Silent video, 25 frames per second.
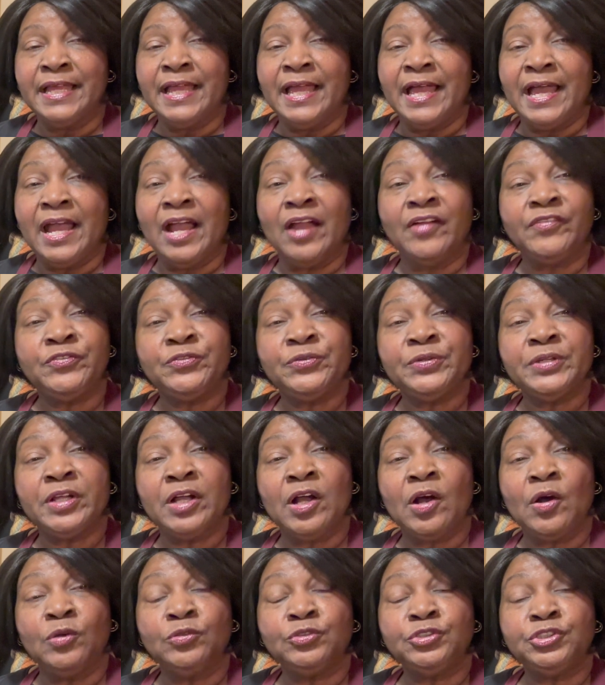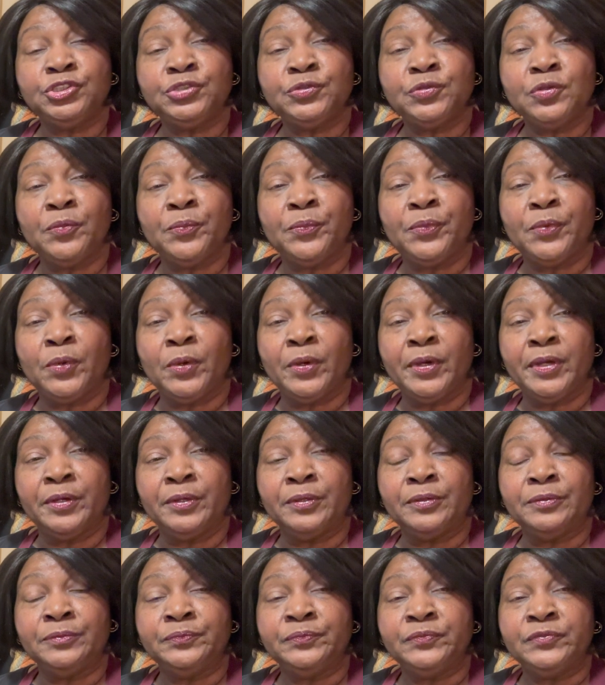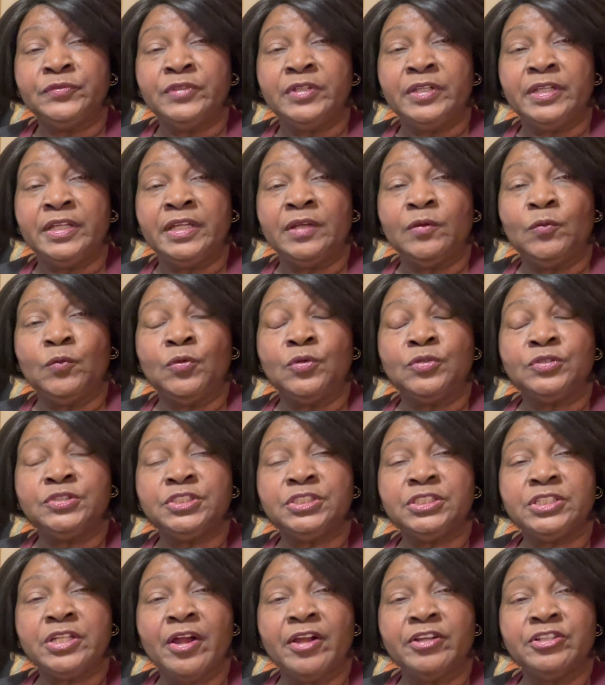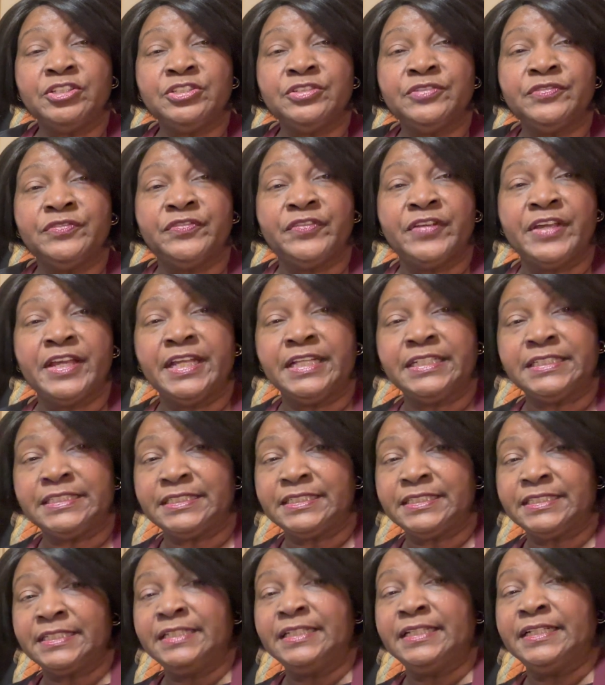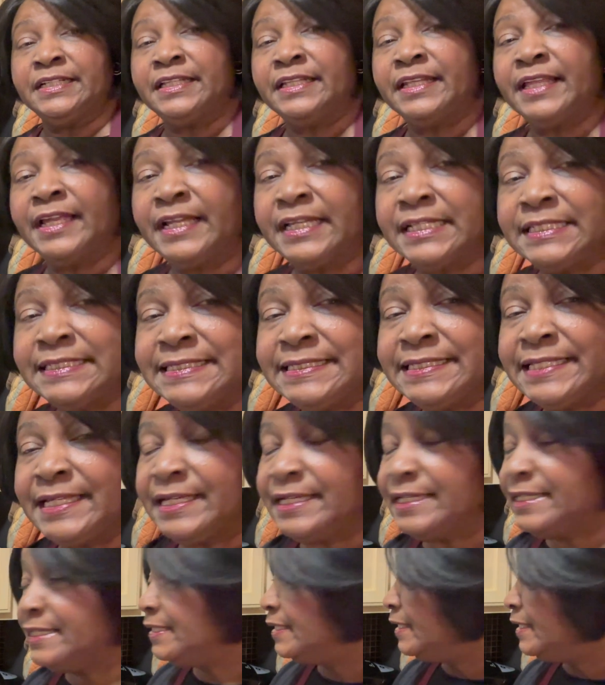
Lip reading: After it goes to a boil, it will start to vent, like I said,